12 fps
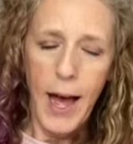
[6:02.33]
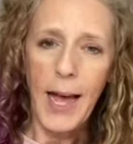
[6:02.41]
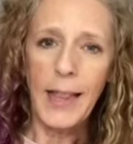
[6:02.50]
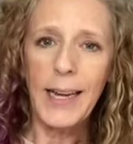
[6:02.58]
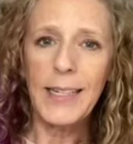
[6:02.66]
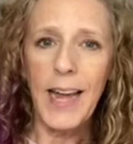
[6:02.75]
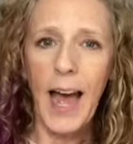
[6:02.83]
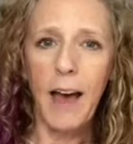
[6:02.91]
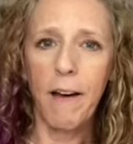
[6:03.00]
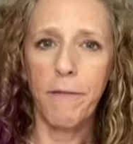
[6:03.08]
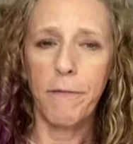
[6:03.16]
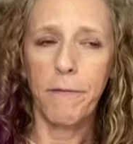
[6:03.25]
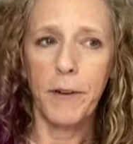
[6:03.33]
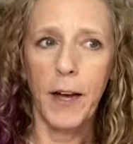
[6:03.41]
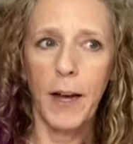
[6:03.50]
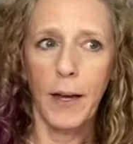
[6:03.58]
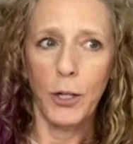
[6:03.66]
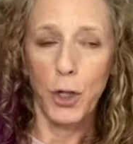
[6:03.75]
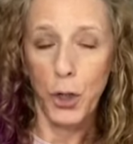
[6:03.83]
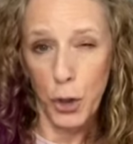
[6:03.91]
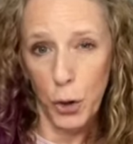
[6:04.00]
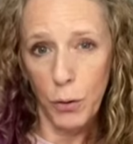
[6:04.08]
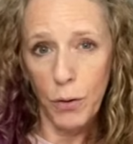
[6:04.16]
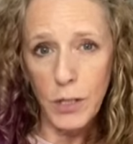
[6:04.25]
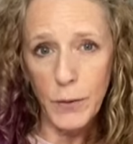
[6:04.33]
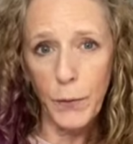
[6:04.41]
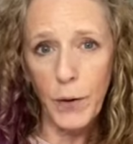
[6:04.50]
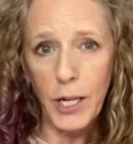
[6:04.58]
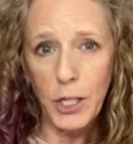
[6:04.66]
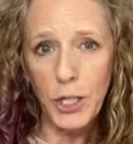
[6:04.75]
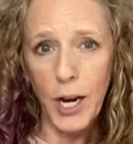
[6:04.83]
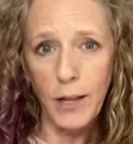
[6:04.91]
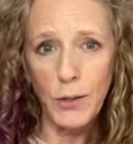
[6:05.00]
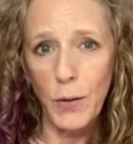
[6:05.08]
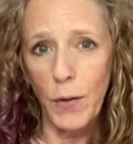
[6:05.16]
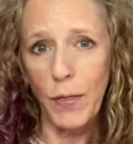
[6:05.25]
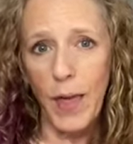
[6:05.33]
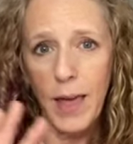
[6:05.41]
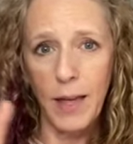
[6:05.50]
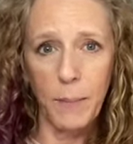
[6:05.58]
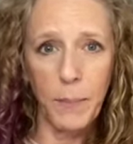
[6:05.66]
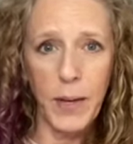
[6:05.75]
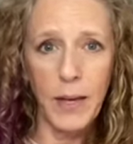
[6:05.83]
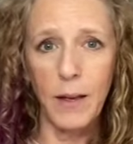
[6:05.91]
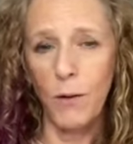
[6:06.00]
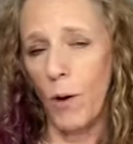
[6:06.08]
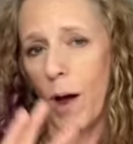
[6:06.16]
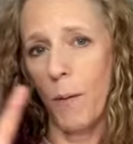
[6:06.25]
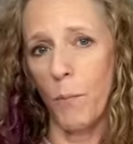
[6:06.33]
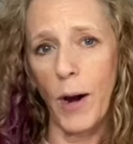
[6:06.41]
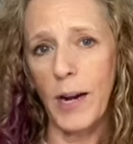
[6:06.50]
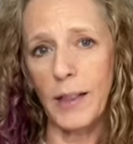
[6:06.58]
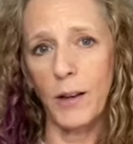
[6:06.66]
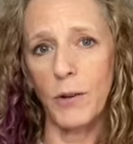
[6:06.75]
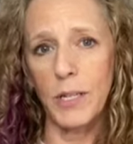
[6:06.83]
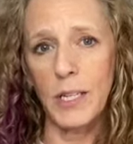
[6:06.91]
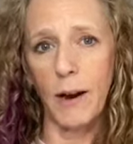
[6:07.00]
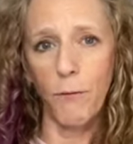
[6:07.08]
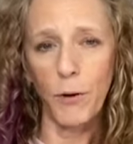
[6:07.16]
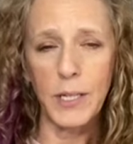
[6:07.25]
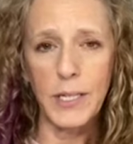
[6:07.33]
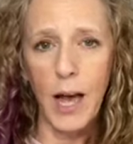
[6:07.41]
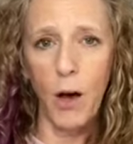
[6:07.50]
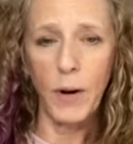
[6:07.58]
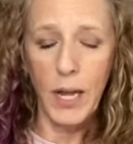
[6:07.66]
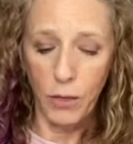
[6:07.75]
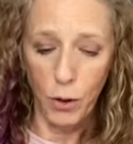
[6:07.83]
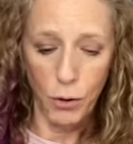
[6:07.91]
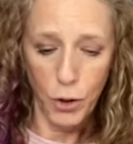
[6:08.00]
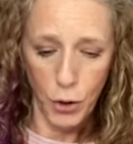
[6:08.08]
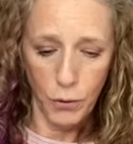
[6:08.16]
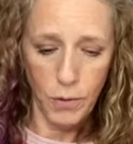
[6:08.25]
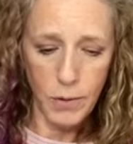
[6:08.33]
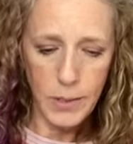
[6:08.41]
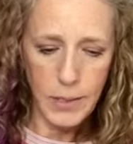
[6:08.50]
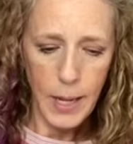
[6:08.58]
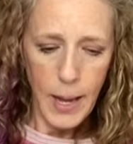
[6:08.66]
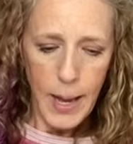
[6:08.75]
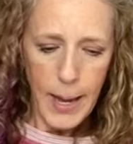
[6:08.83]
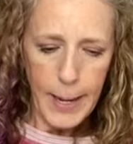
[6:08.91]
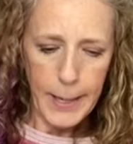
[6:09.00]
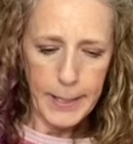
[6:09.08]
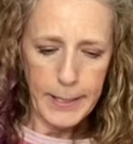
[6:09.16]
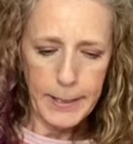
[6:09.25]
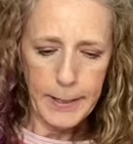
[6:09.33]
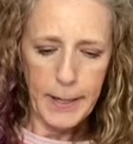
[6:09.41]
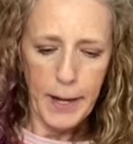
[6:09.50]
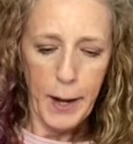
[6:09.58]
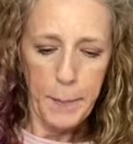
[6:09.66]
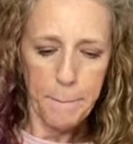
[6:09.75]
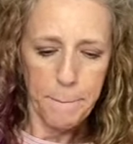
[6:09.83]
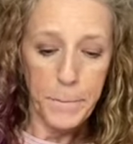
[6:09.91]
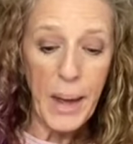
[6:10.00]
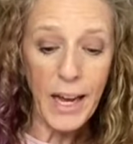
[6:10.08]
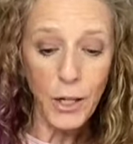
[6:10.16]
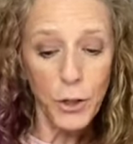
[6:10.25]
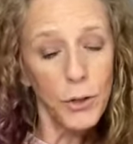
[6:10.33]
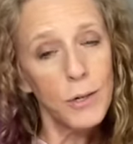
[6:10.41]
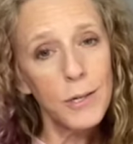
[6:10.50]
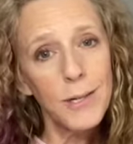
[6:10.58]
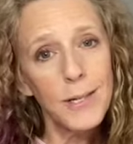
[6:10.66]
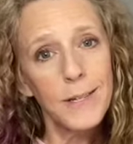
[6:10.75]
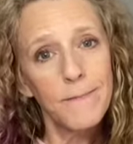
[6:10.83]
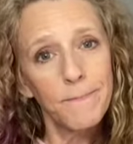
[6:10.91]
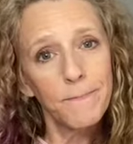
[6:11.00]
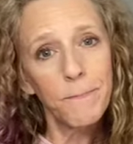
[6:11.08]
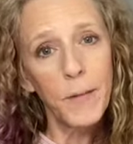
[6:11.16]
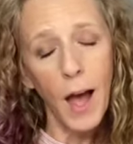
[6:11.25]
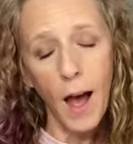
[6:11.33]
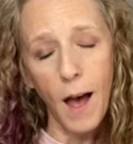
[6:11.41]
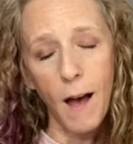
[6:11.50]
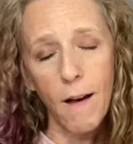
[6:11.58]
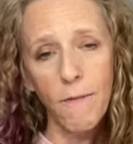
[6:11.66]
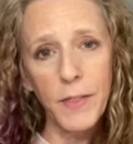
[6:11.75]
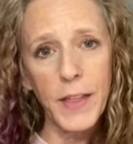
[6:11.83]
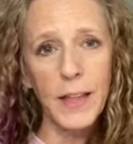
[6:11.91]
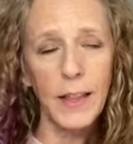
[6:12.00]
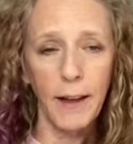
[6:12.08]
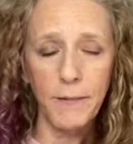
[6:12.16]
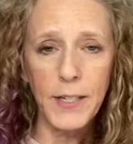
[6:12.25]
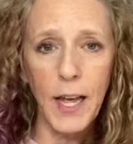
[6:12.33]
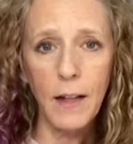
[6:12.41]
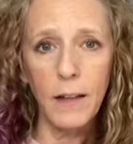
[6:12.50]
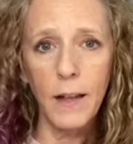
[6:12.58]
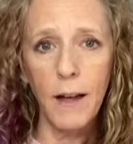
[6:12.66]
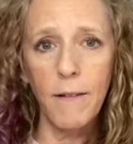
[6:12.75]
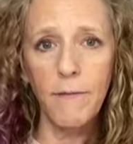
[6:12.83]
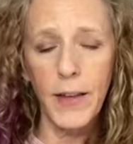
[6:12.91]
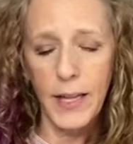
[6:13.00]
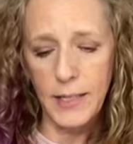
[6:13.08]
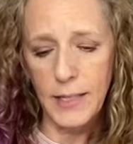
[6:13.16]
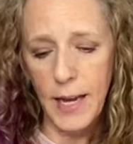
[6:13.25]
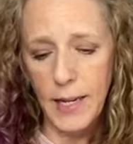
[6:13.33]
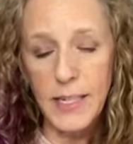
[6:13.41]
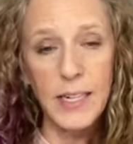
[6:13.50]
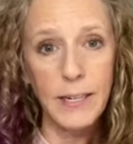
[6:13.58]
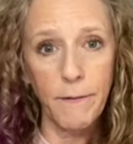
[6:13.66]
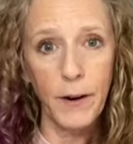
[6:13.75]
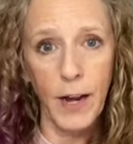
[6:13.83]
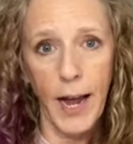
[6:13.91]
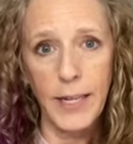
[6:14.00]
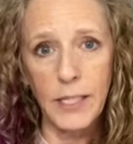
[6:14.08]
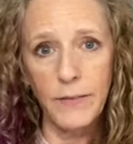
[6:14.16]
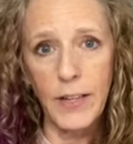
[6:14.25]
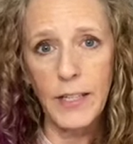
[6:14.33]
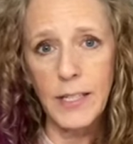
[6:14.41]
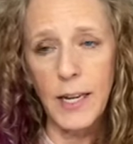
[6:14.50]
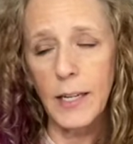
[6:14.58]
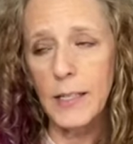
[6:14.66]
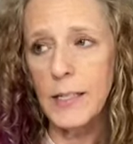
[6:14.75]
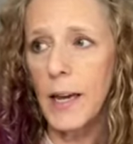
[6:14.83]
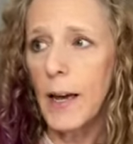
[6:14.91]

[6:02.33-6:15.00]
I like to have journals for each child so that they can be writing their discoveries down in their journals. Pictures of the life cycle of insects and different kinds of insects.